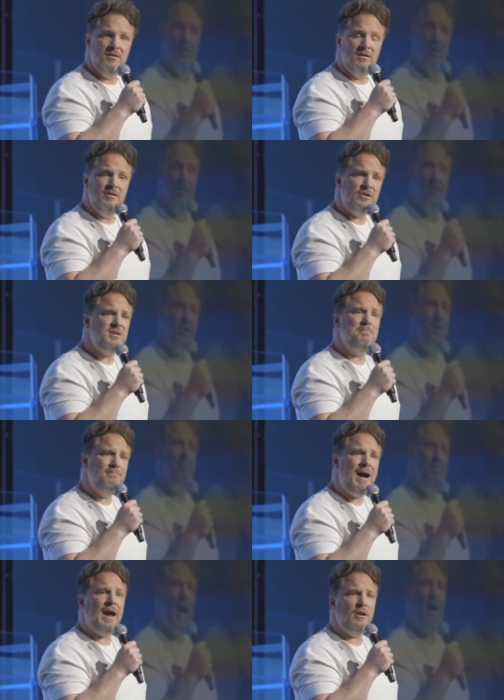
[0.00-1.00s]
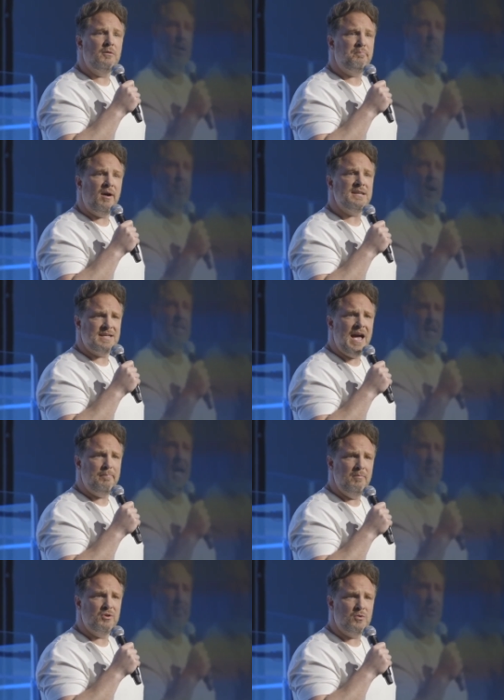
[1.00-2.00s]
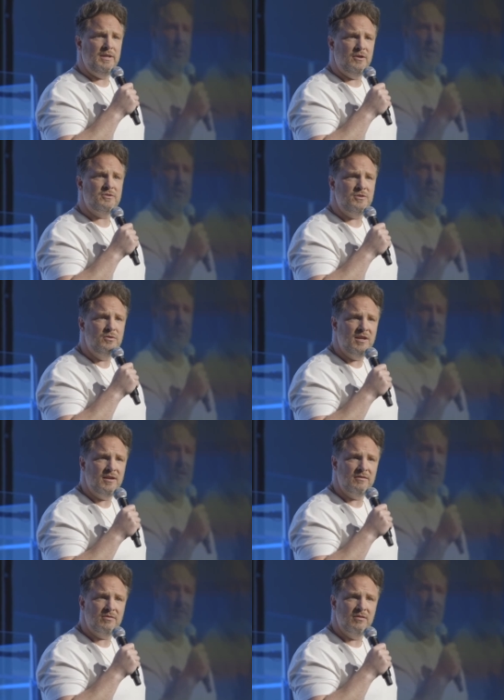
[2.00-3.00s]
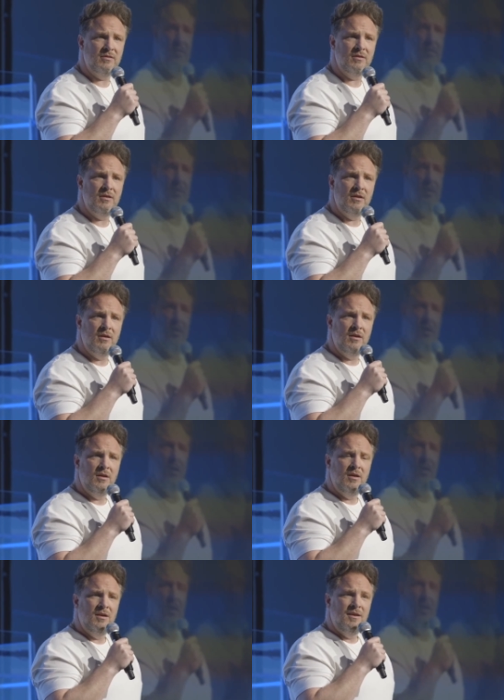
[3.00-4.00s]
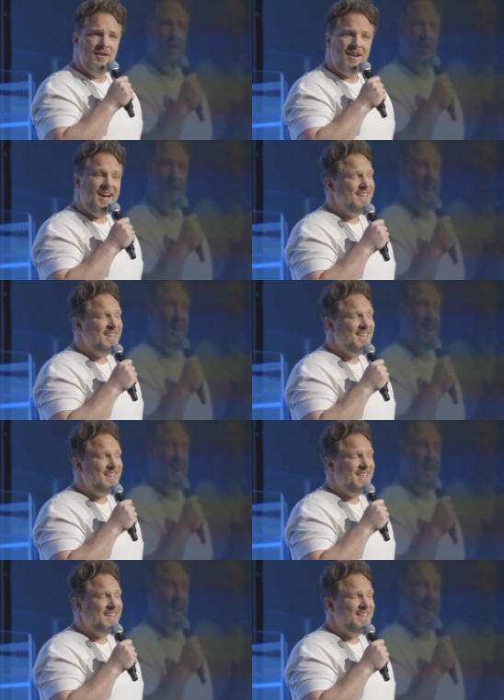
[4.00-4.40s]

There's a minor price gap in between those two things. I